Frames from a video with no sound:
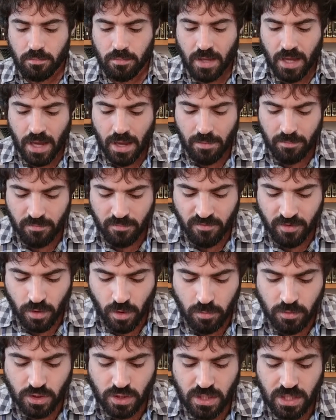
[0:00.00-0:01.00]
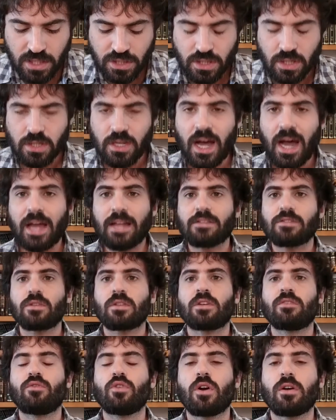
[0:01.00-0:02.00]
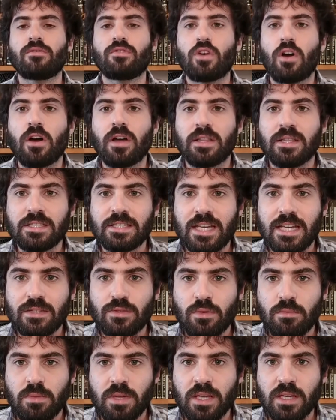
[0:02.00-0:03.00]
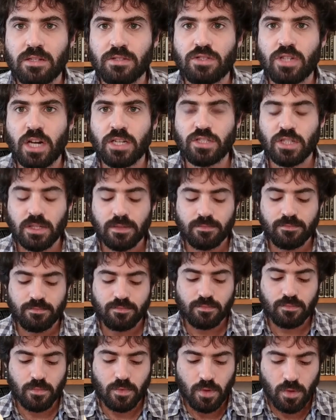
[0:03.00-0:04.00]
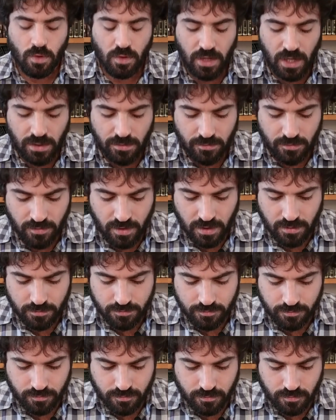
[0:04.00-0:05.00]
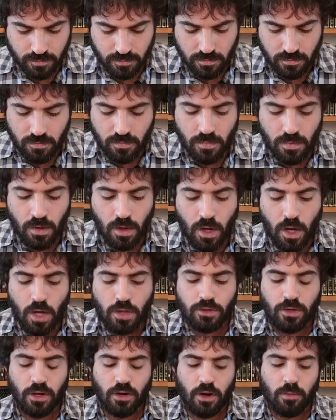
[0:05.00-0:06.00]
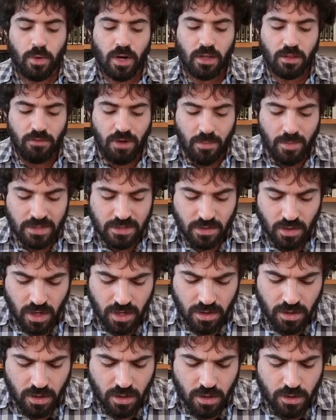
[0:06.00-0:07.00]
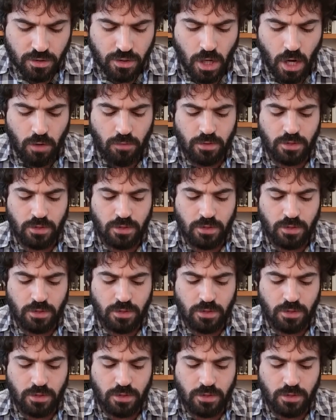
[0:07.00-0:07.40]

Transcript: um, velo shel yain, so the Gvura of Torah in this case would be judging. Okay, fine. Tana Rabbanan, the rabbis taught, Shah